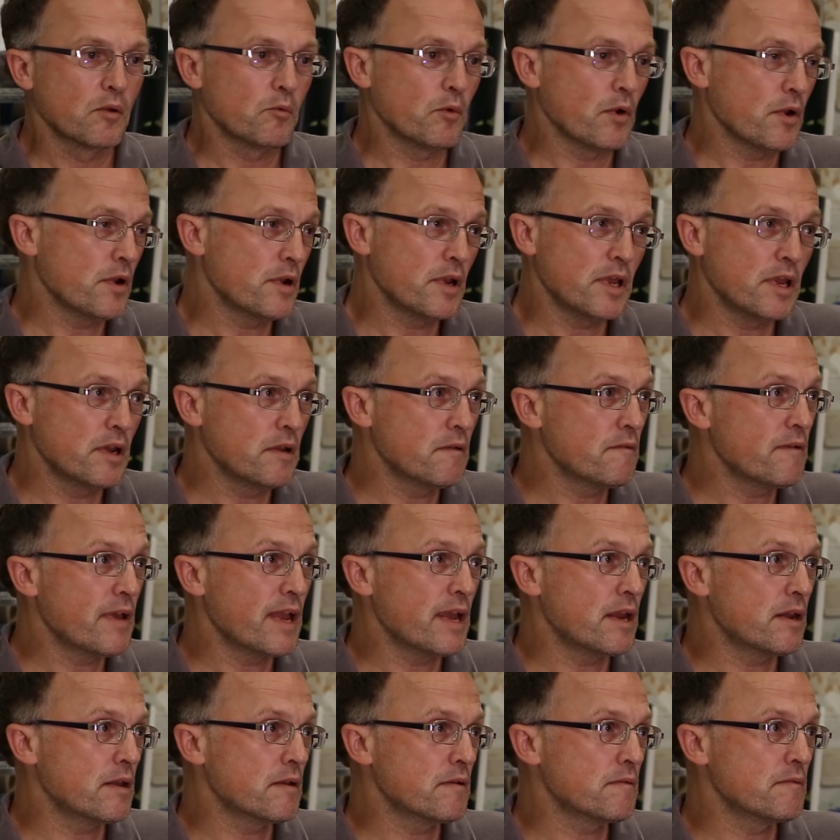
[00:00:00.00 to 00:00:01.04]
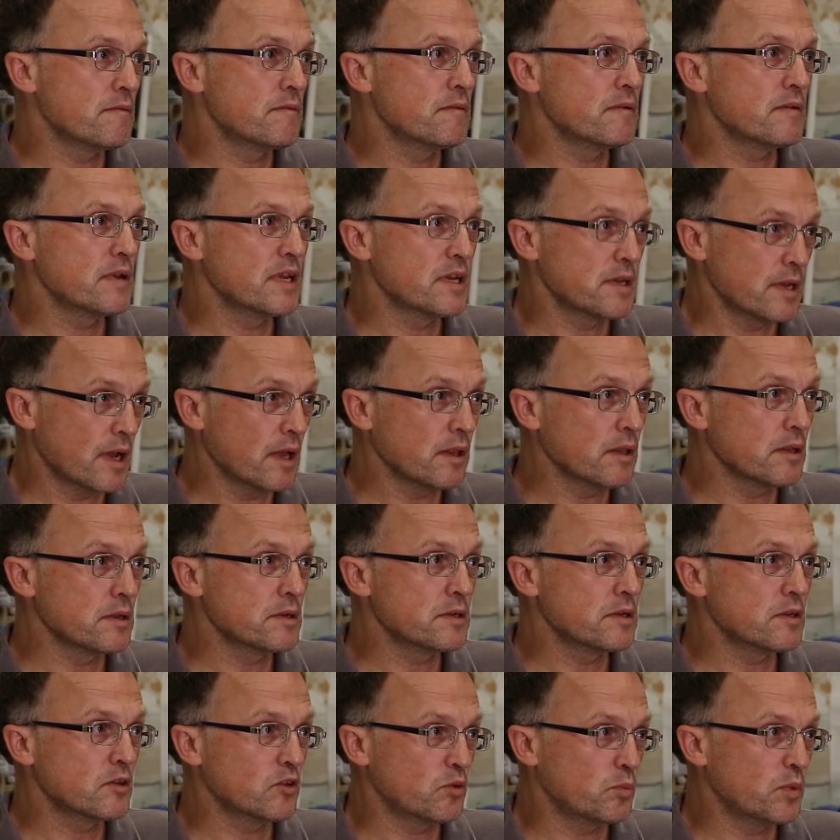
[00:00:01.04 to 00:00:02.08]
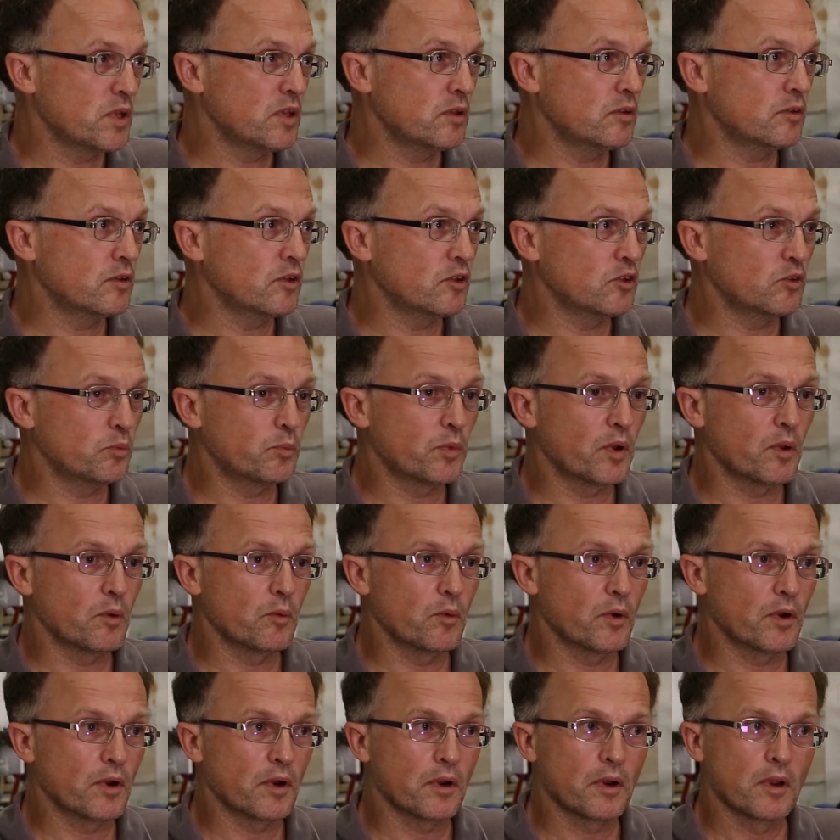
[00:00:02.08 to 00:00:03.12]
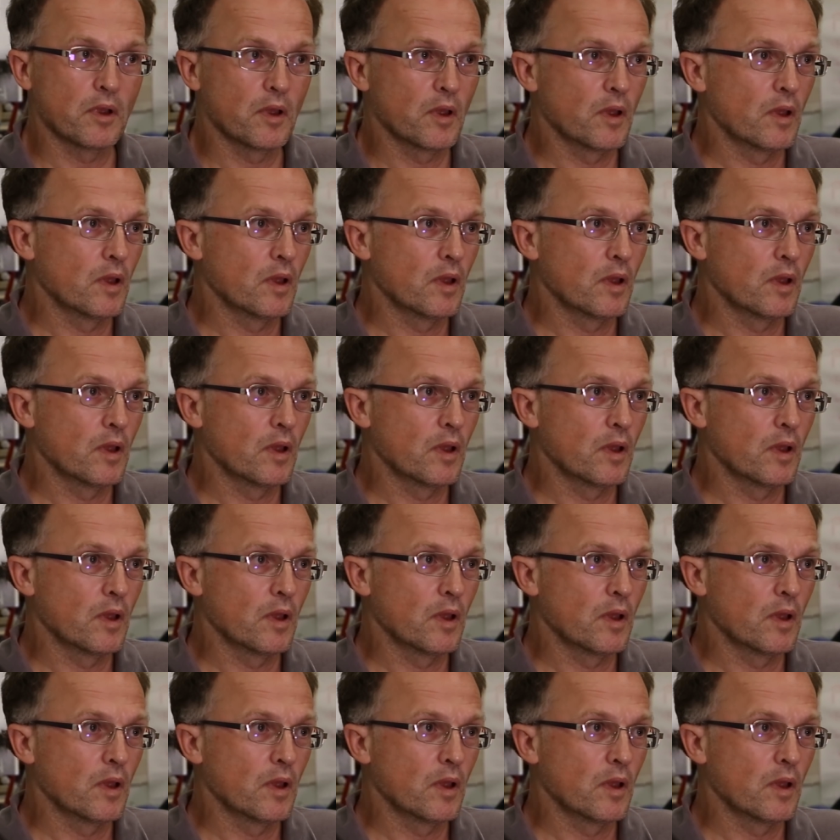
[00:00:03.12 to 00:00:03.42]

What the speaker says: We're an innovative, intelligent species, but we're